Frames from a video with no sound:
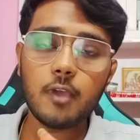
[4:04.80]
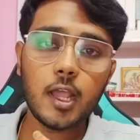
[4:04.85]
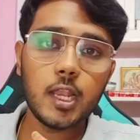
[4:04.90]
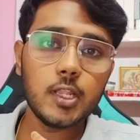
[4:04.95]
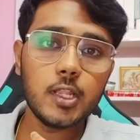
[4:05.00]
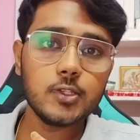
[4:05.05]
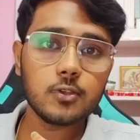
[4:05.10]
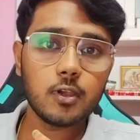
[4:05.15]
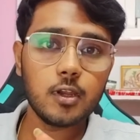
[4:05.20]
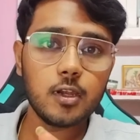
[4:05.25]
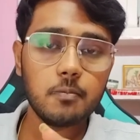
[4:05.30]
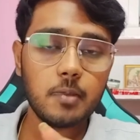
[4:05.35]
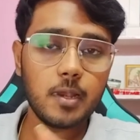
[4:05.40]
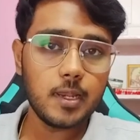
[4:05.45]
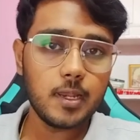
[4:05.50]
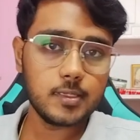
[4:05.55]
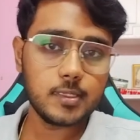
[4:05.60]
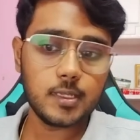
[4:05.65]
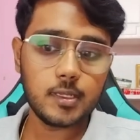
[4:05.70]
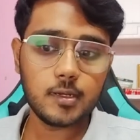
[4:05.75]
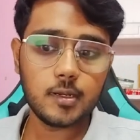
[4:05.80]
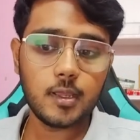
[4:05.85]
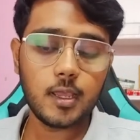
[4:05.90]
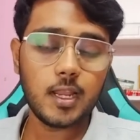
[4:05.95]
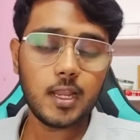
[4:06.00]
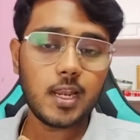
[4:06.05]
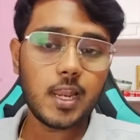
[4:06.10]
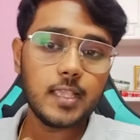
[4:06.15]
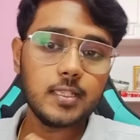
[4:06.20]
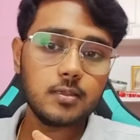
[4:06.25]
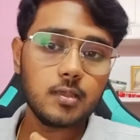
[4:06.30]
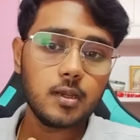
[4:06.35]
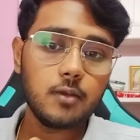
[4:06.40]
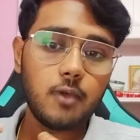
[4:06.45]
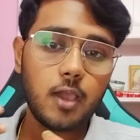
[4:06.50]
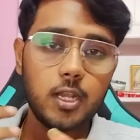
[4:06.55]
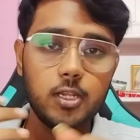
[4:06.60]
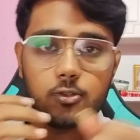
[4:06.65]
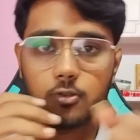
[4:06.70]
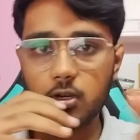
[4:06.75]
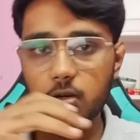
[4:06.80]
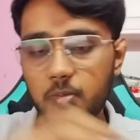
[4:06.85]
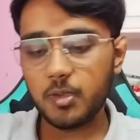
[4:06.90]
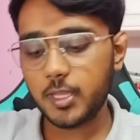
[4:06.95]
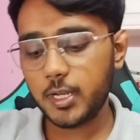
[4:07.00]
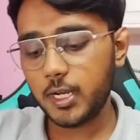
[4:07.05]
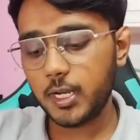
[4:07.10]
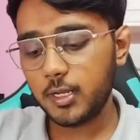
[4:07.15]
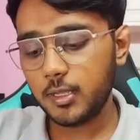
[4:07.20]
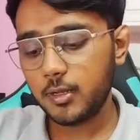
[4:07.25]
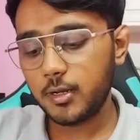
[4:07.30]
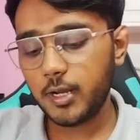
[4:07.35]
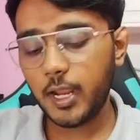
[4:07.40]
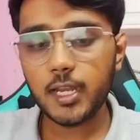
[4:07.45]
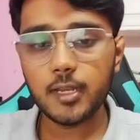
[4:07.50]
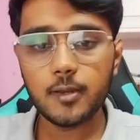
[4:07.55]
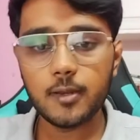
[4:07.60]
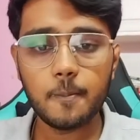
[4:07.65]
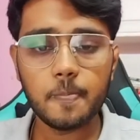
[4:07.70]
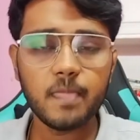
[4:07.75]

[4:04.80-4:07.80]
is going to be lesser and right side value is going to be greater, right?